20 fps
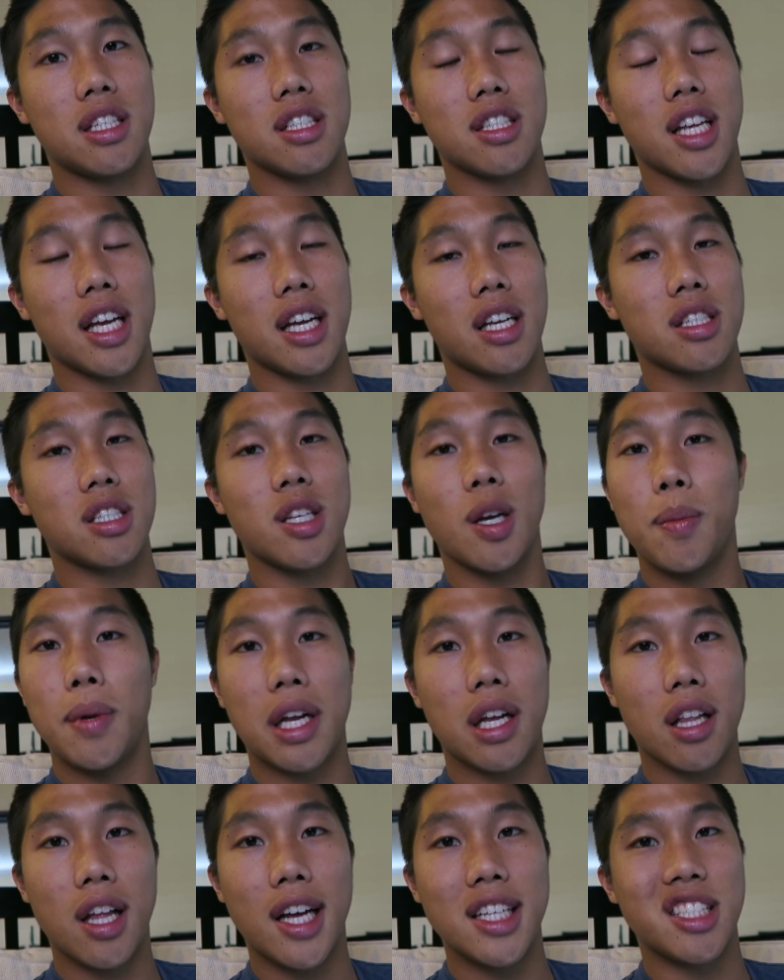Just like so
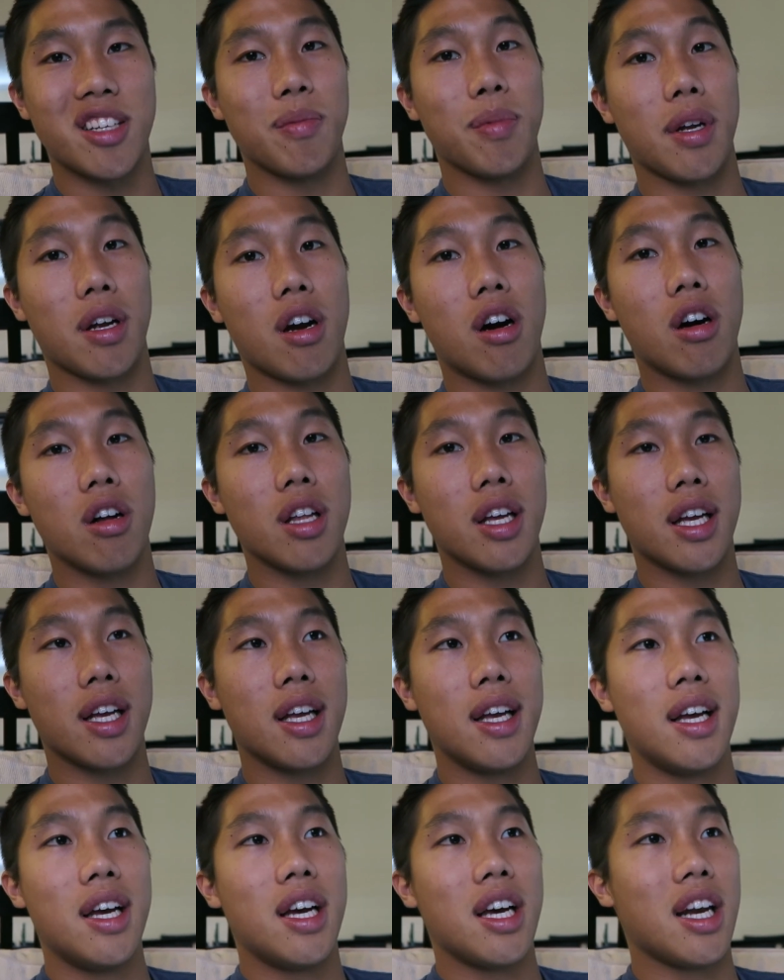many clients have been calling,
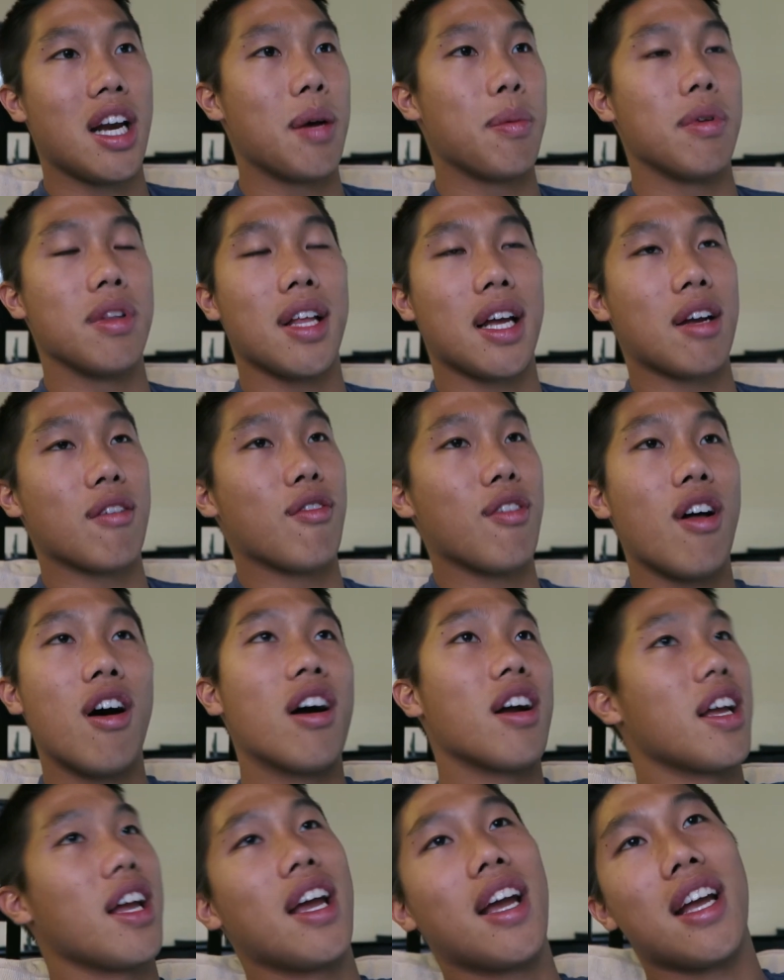and I've been like
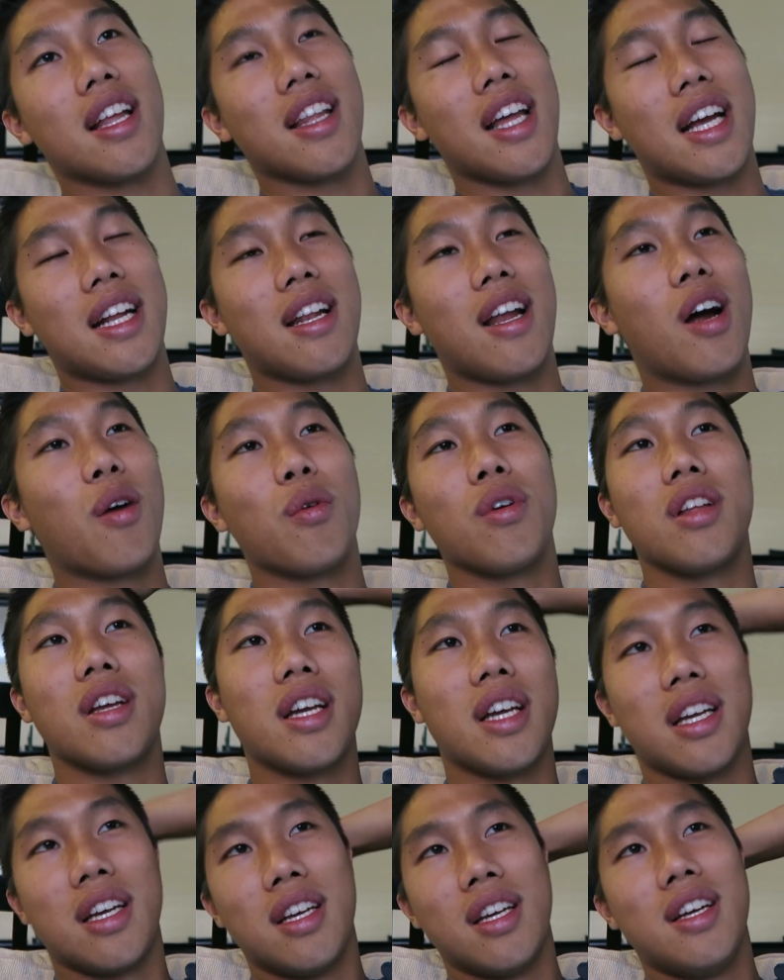vlogging and like not
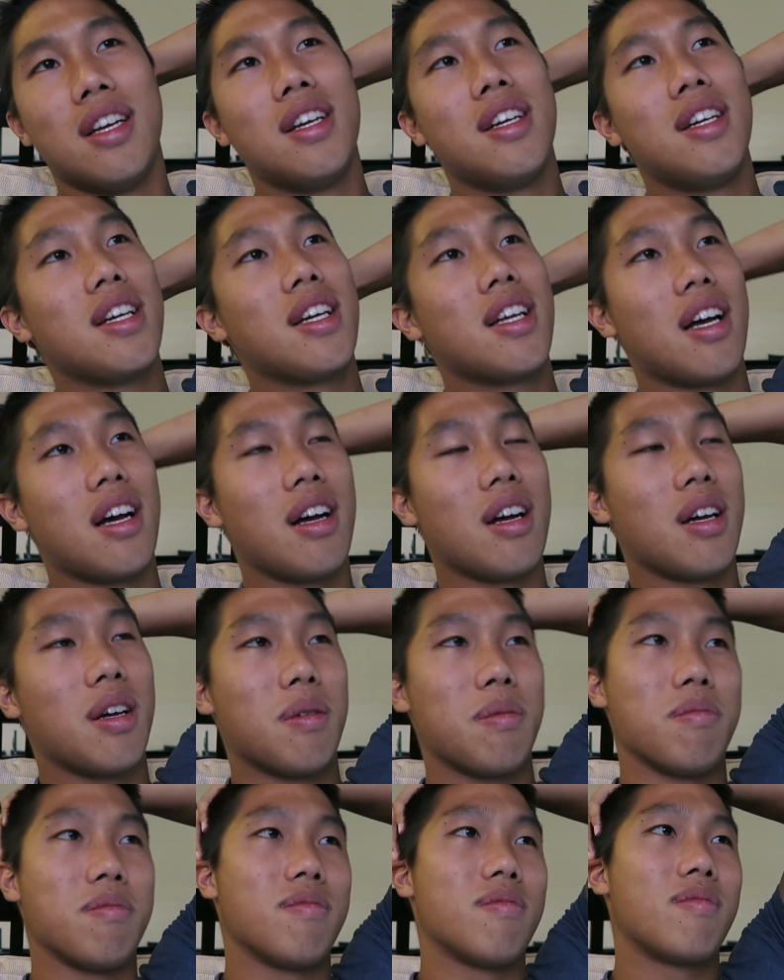really
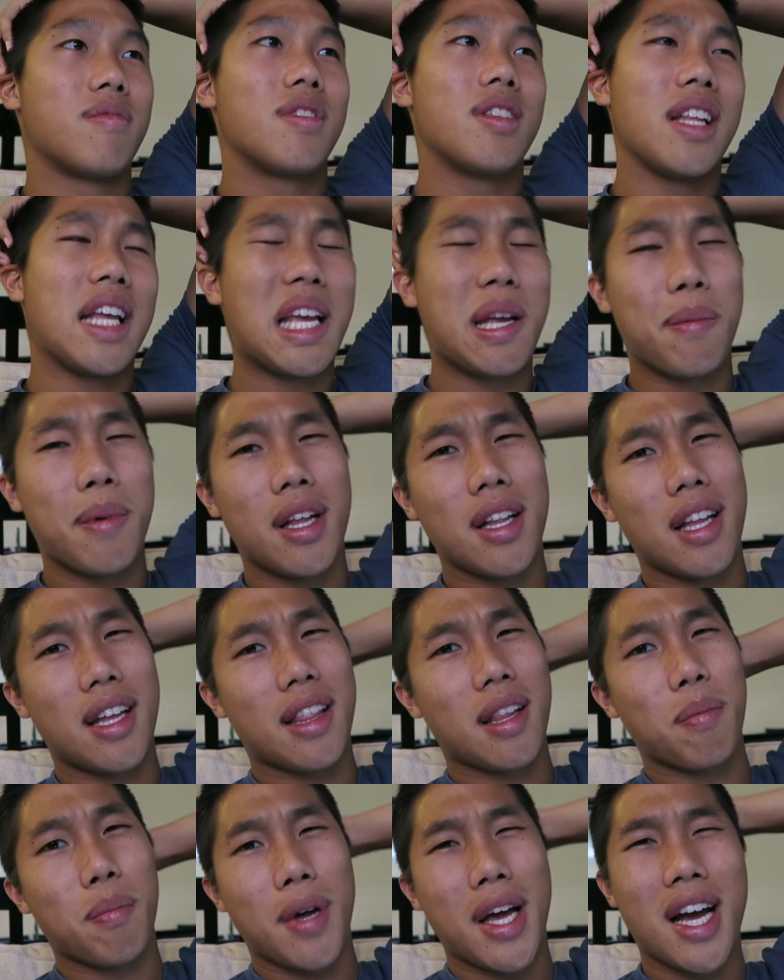um,
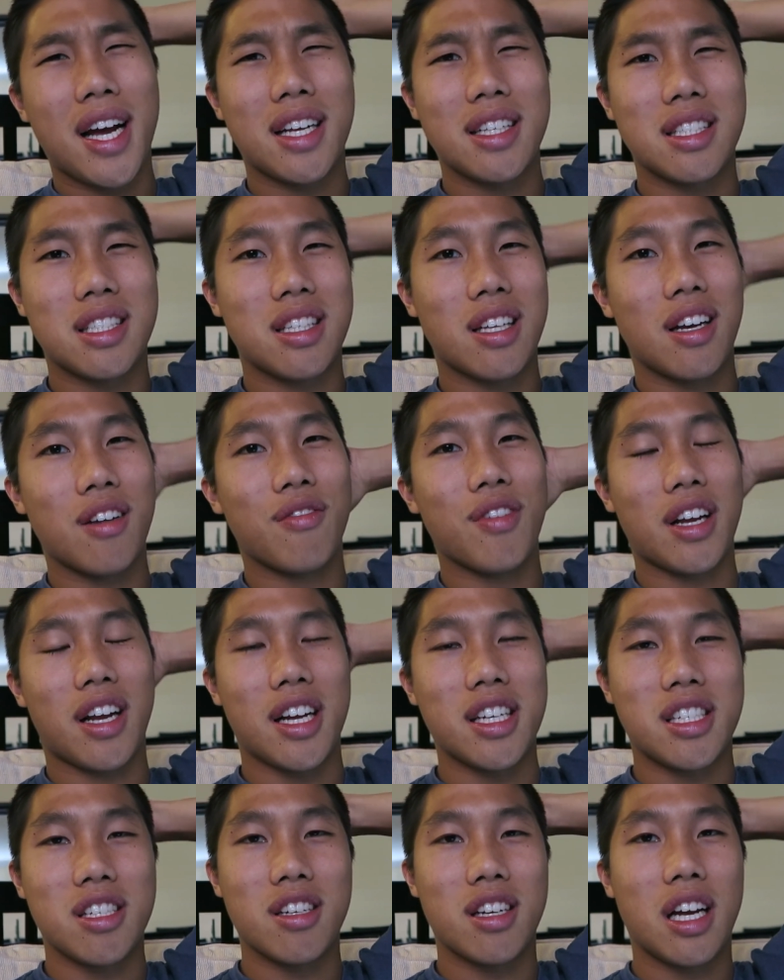emailing them back and stuff like
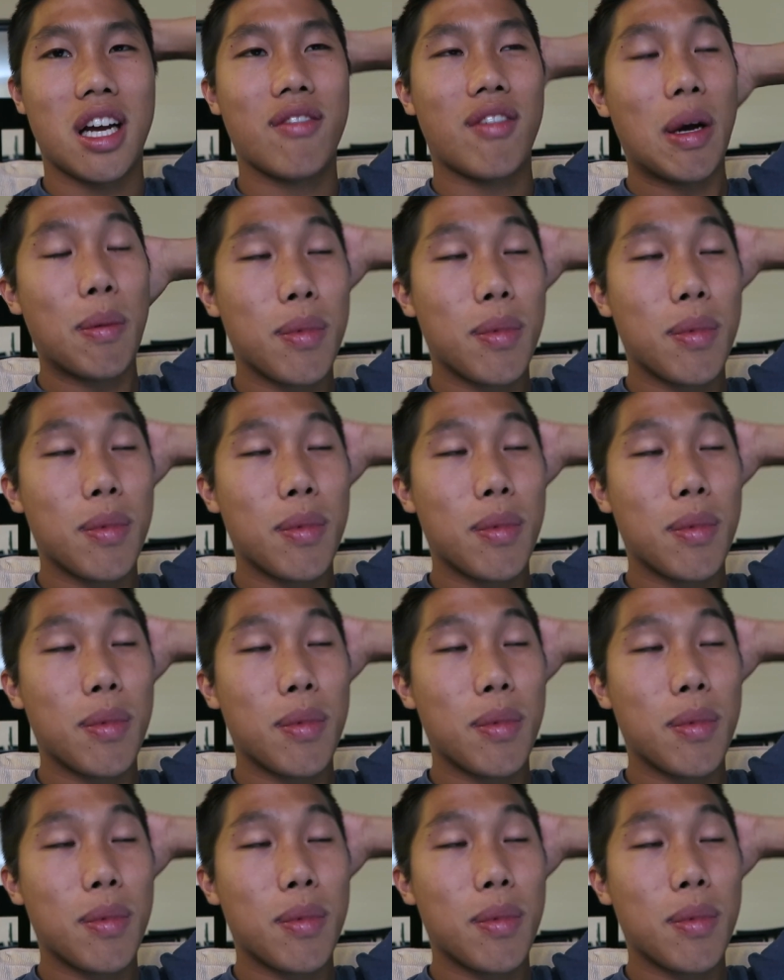I should have.